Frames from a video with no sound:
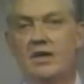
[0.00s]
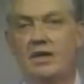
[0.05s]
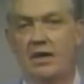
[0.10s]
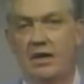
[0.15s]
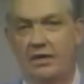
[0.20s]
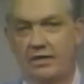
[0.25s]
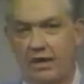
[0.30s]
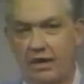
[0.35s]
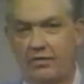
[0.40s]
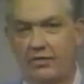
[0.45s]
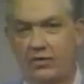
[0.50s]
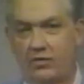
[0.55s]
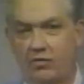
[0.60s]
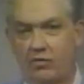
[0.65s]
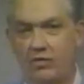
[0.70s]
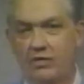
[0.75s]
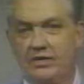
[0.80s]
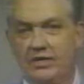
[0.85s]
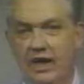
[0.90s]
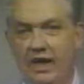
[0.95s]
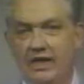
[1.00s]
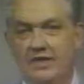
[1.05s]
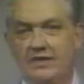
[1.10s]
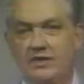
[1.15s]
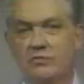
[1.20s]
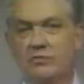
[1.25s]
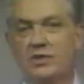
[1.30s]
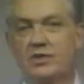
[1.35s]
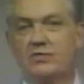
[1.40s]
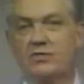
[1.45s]
Another court case
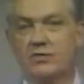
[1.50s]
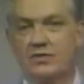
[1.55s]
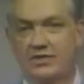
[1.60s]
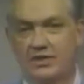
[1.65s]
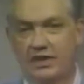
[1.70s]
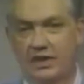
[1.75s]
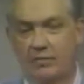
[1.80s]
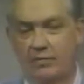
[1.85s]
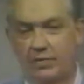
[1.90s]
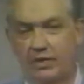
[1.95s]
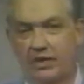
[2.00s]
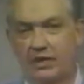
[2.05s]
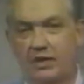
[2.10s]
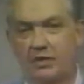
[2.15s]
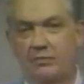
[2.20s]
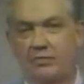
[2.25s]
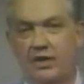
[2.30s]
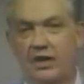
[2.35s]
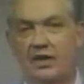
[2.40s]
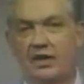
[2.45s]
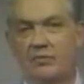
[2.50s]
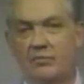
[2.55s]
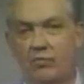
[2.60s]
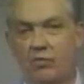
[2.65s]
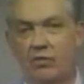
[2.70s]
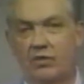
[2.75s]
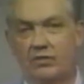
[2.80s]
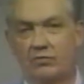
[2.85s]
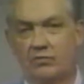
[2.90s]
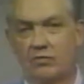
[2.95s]
in which foreseeability played an
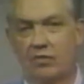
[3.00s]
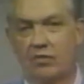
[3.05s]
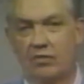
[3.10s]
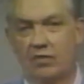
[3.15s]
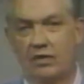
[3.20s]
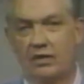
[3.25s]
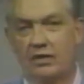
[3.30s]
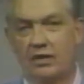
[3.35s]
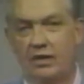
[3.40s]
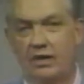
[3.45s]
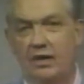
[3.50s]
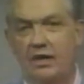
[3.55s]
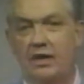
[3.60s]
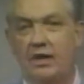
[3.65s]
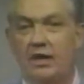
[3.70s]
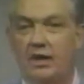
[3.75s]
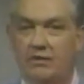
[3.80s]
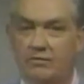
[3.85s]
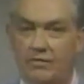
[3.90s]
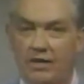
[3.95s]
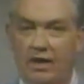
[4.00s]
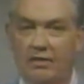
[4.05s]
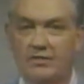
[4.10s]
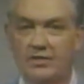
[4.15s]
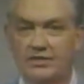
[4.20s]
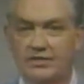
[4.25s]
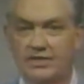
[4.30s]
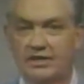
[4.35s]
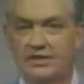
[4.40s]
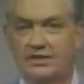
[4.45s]
important role involved a
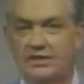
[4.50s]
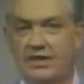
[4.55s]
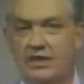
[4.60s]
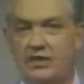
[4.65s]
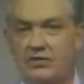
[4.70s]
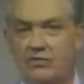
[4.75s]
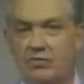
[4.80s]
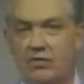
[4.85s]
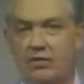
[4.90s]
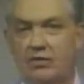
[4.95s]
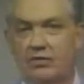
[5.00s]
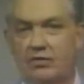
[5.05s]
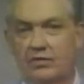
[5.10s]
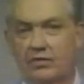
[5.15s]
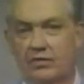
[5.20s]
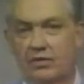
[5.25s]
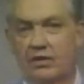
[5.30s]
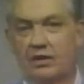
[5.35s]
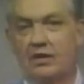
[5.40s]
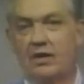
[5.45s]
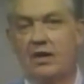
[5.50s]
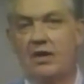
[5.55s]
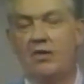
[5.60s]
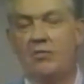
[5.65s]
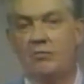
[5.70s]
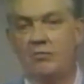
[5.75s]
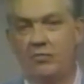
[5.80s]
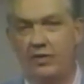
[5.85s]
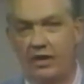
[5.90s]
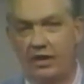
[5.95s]
16-year-old girl
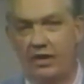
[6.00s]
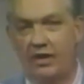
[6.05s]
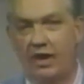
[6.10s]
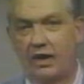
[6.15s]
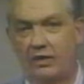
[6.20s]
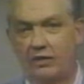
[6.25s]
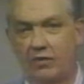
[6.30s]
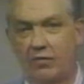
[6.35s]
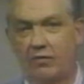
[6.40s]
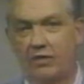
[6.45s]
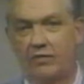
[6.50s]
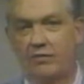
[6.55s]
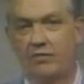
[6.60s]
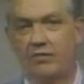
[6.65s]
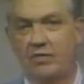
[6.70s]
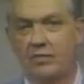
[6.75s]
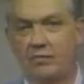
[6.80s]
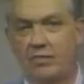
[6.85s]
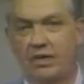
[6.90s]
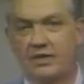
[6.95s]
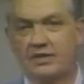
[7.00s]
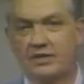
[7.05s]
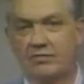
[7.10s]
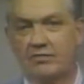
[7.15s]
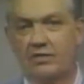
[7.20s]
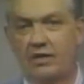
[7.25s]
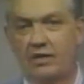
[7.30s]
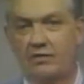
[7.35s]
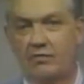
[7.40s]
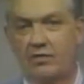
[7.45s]
being unloaded from the bus in
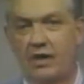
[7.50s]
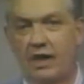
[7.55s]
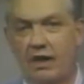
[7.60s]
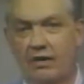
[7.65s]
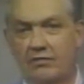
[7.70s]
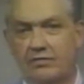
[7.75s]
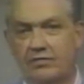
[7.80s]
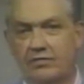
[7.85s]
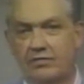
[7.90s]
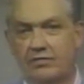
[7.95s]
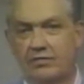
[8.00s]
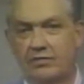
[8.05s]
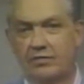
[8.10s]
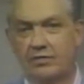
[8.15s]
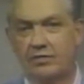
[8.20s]
front of her house.